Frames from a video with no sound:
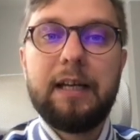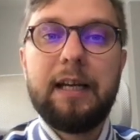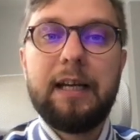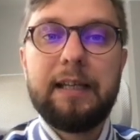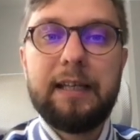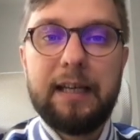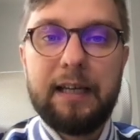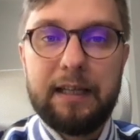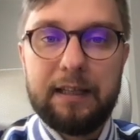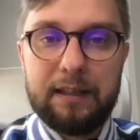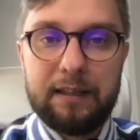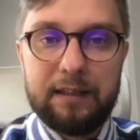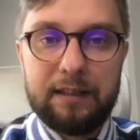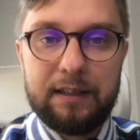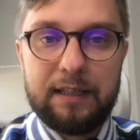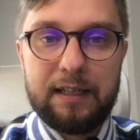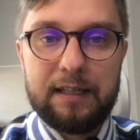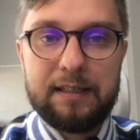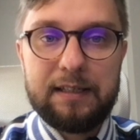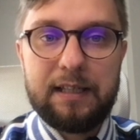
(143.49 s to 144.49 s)

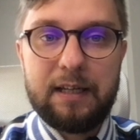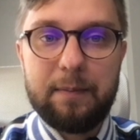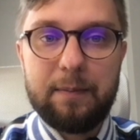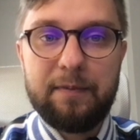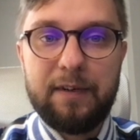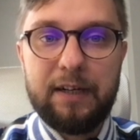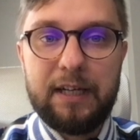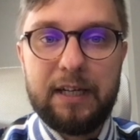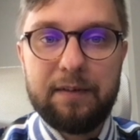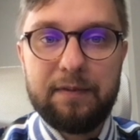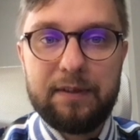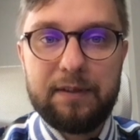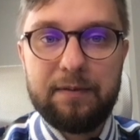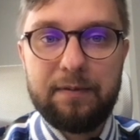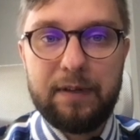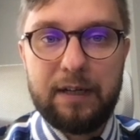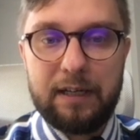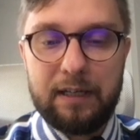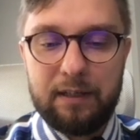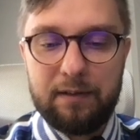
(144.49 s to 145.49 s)
Again, next step, we have
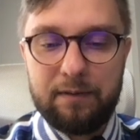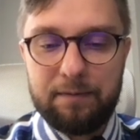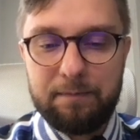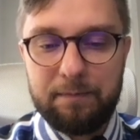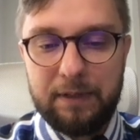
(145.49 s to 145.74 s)
12,